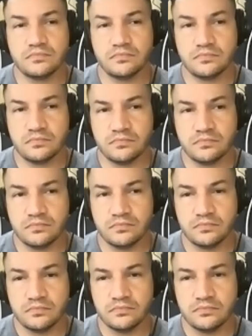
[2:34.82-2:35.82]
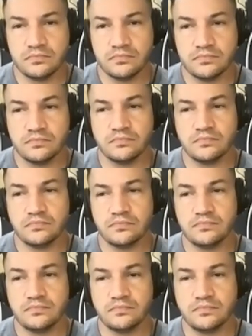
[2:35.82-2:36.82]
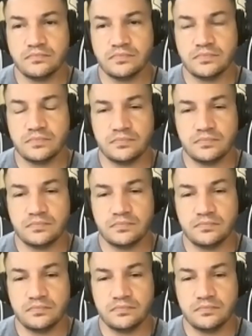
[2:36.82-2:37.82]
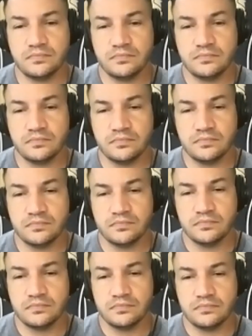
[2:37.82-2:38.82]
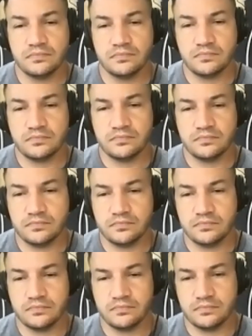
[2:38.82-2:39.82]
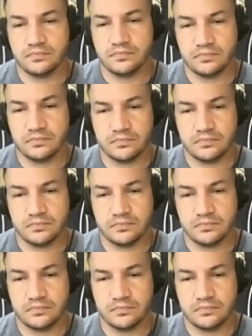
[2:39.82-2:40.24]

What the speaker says: The person shown says nothing.